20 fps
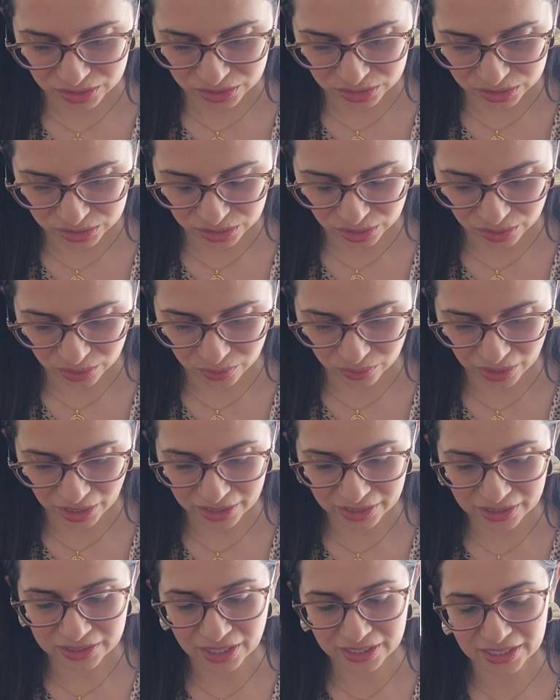So
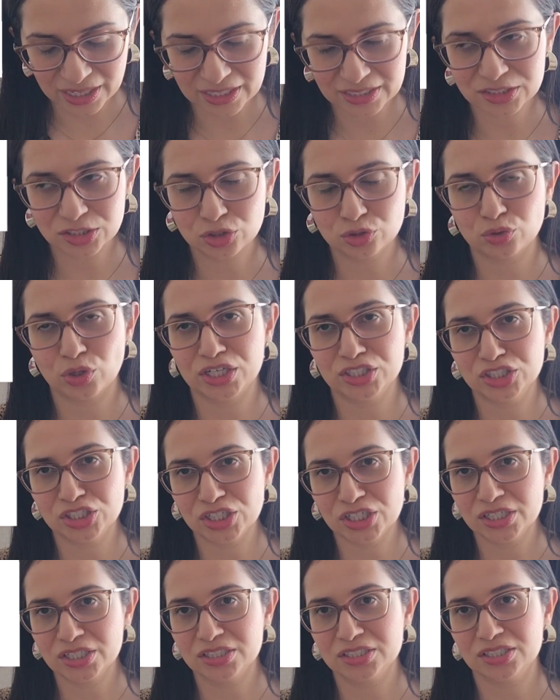I can stretch
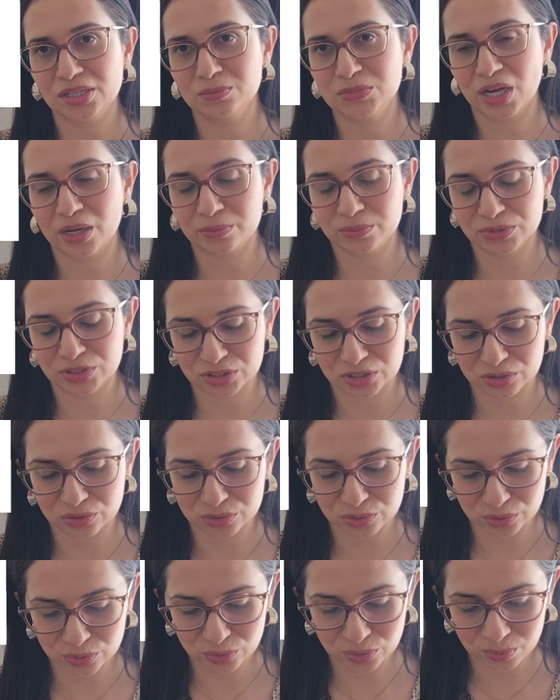it sometimes till
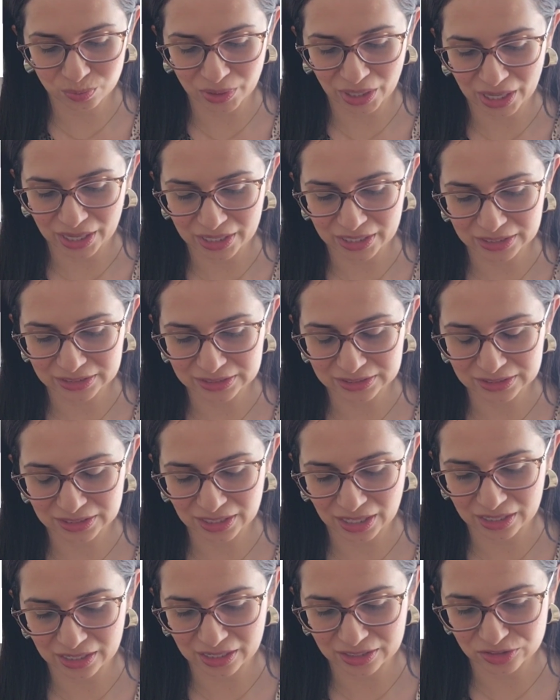noon, but
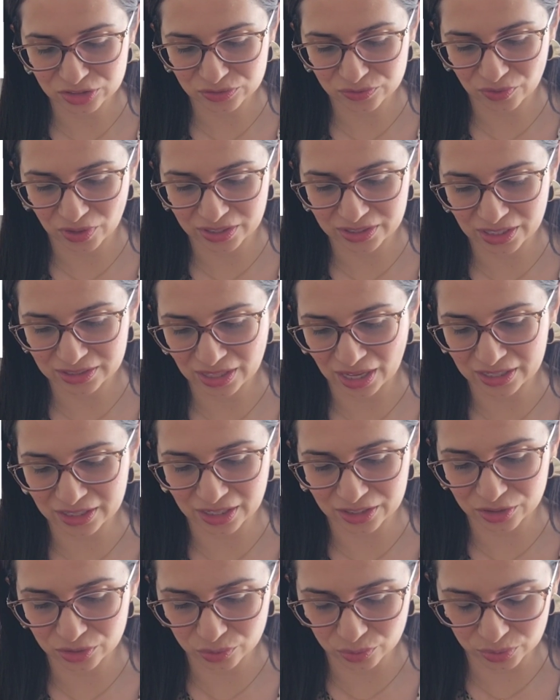then I just find that that
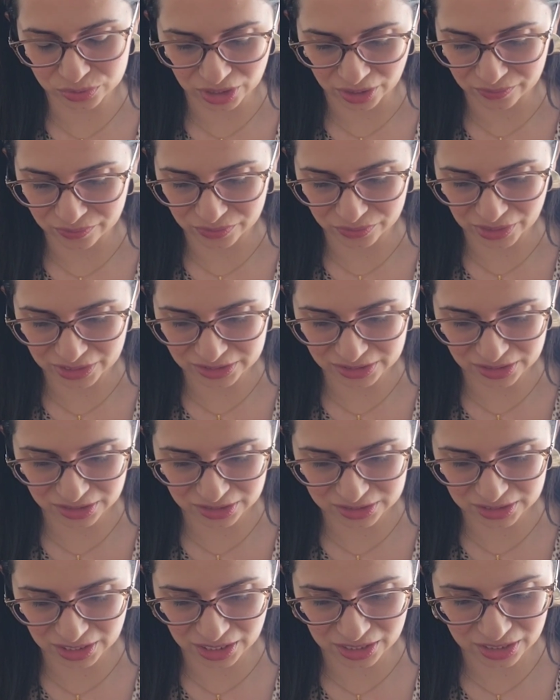kind of throws off the rest of
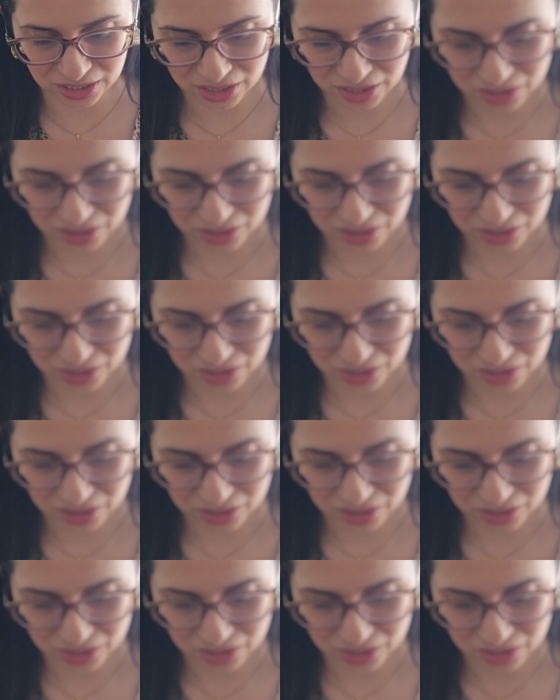the day.